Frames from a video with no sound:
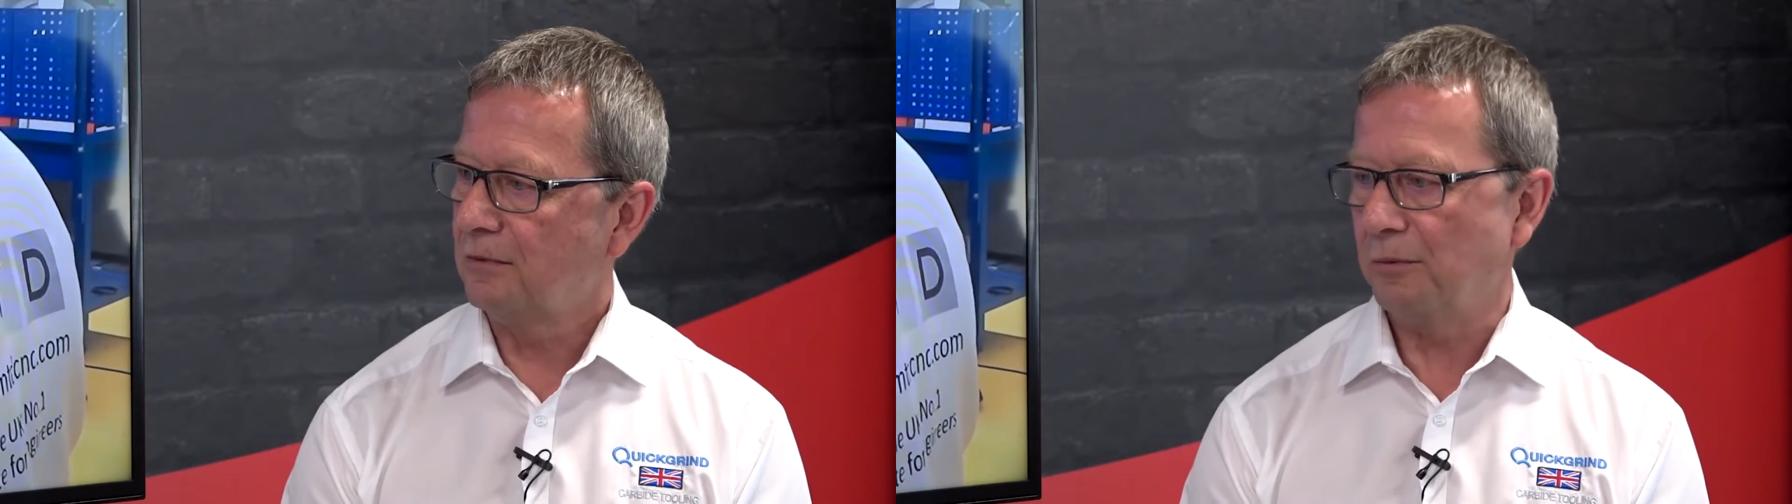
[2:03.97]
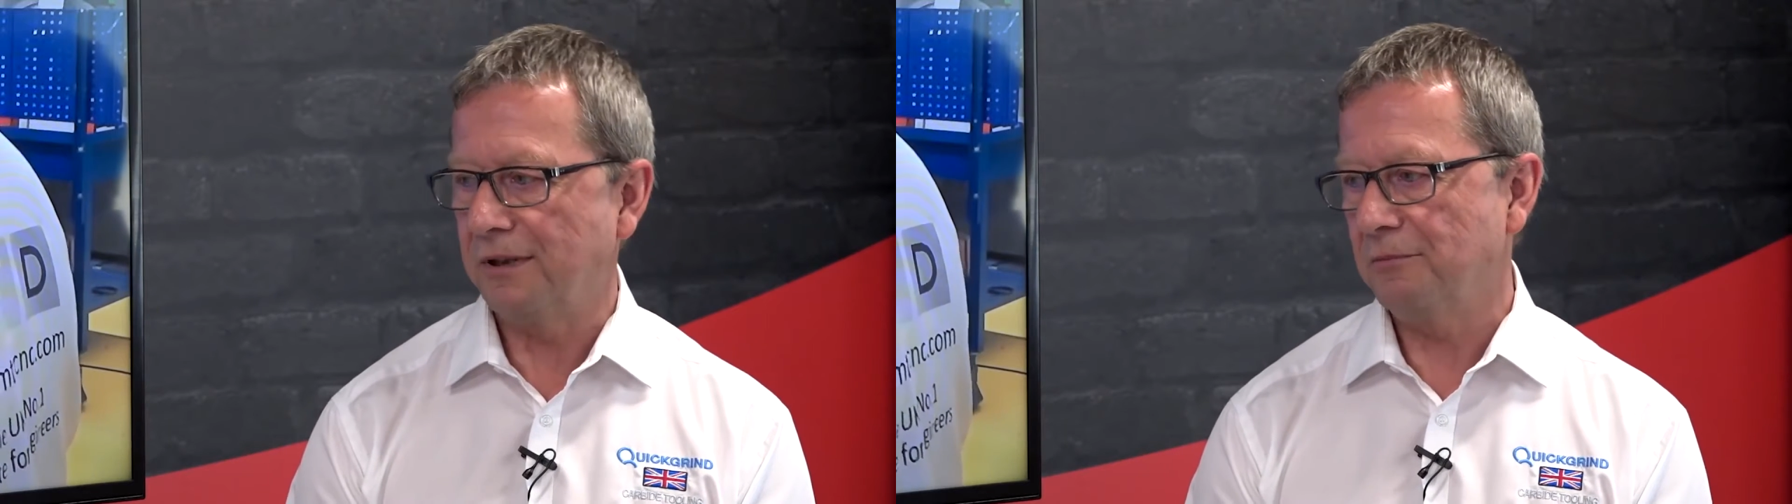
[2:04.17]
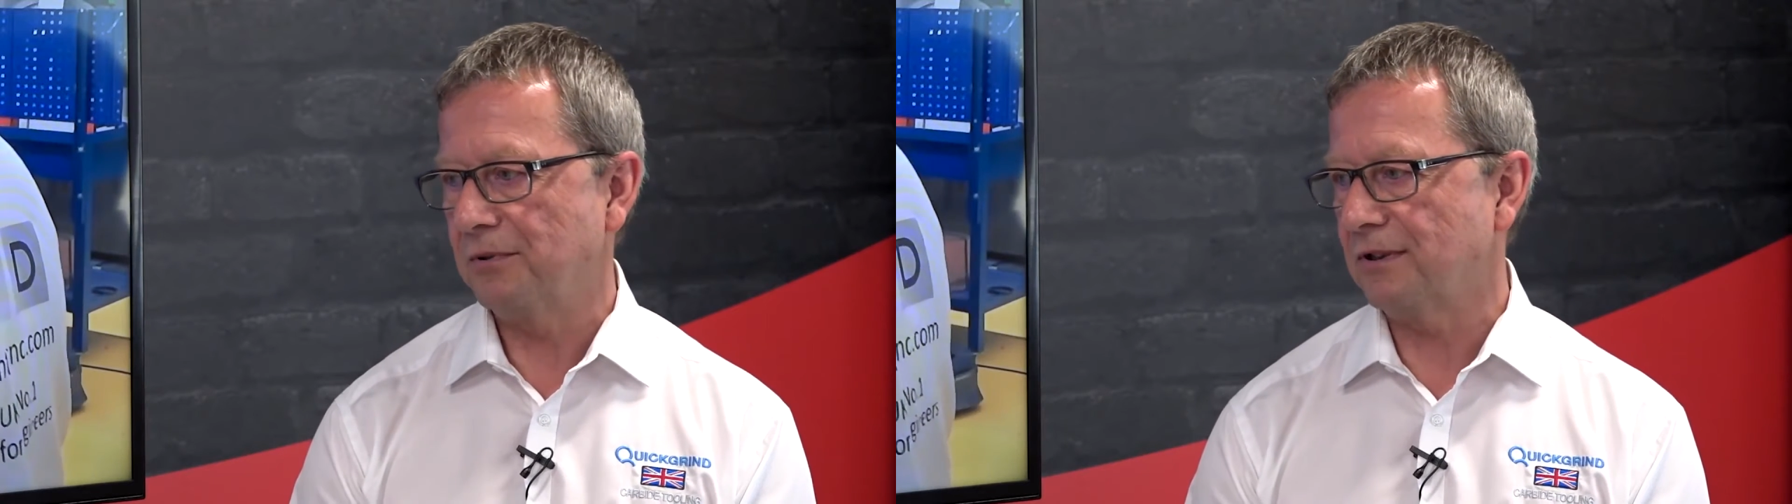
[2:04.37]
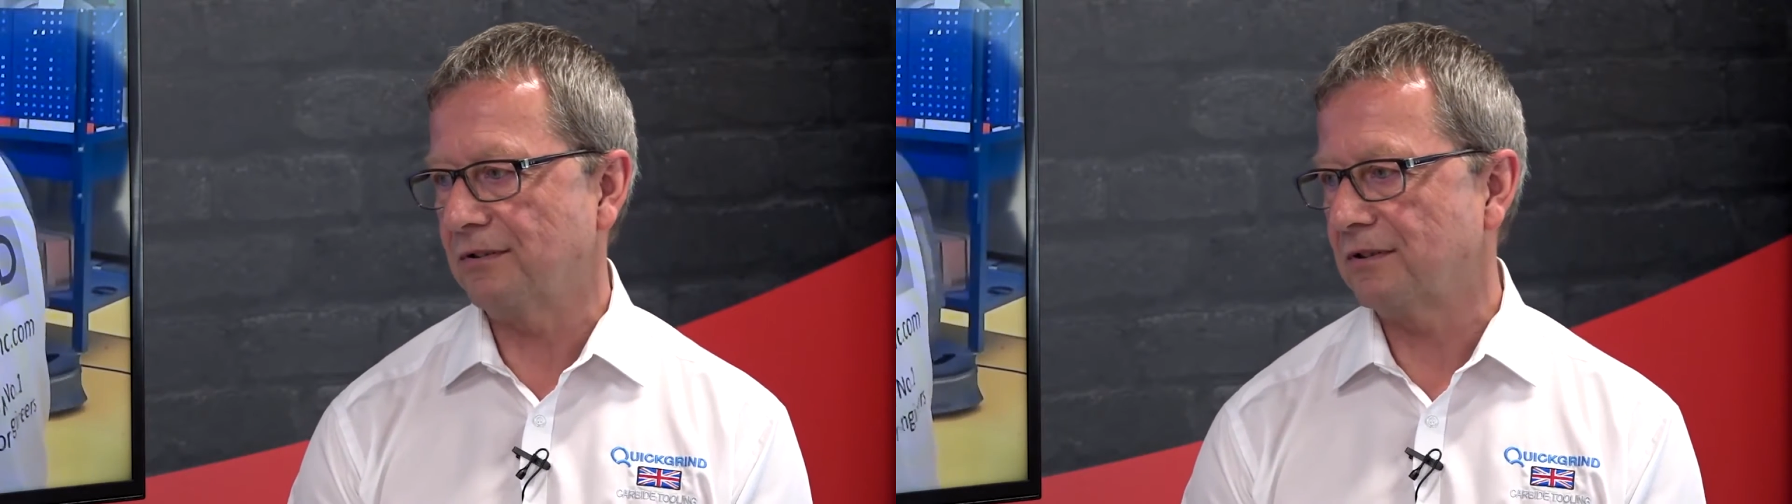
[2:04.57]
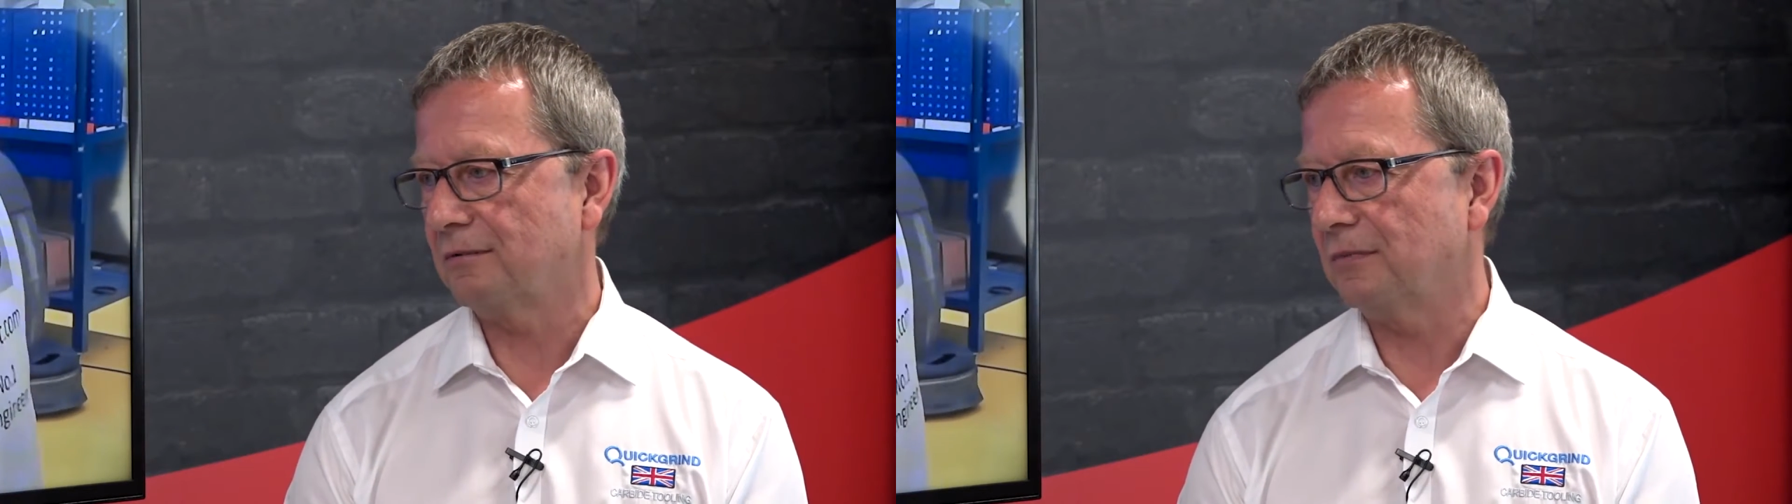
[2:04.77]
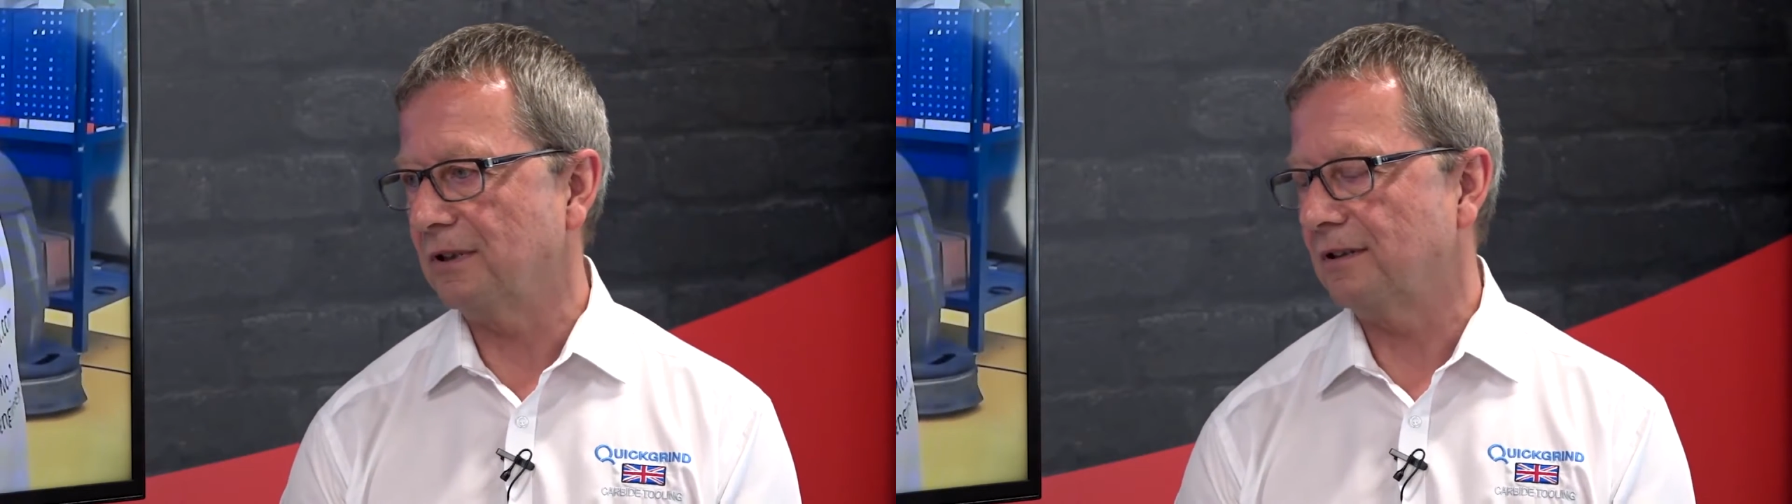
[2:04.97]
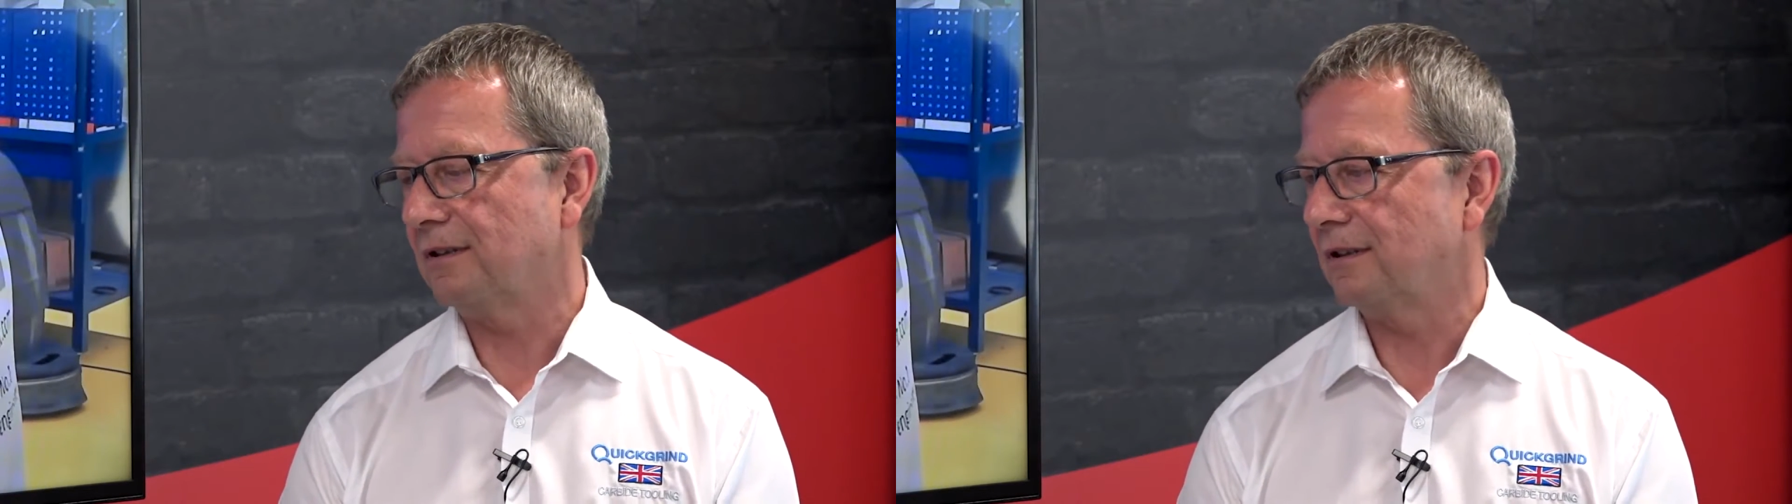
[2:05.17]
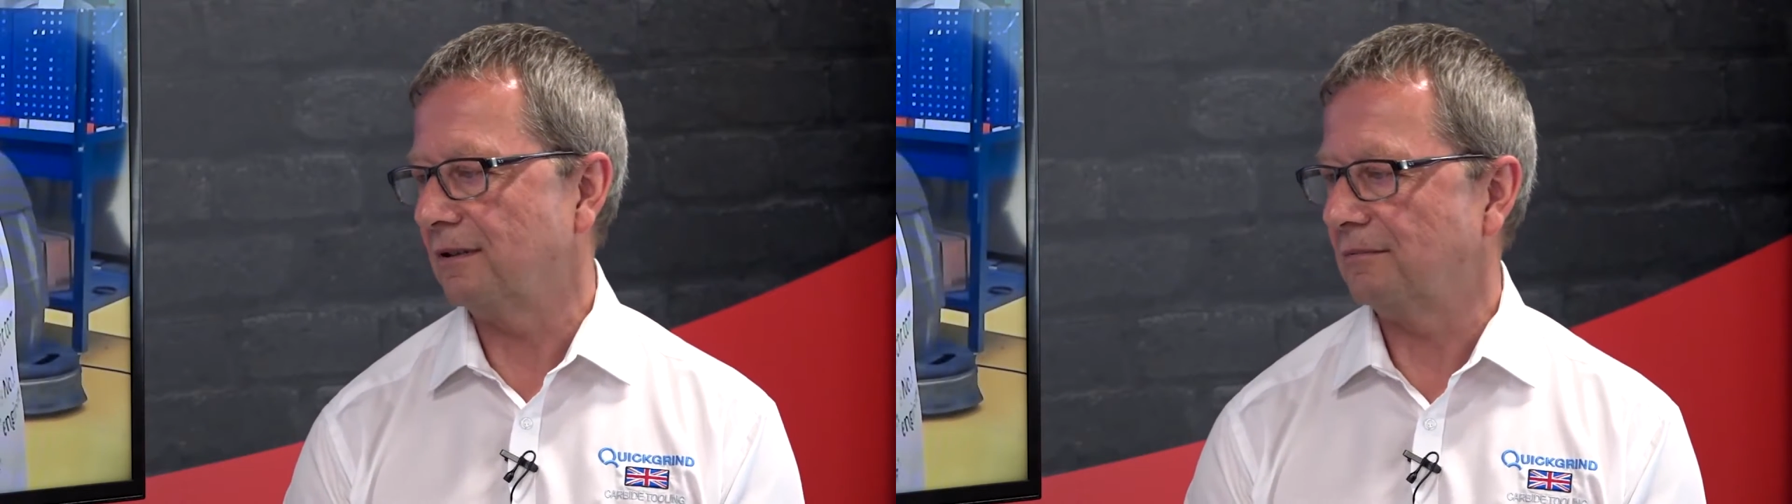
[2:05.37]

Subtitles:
But we can produce them with,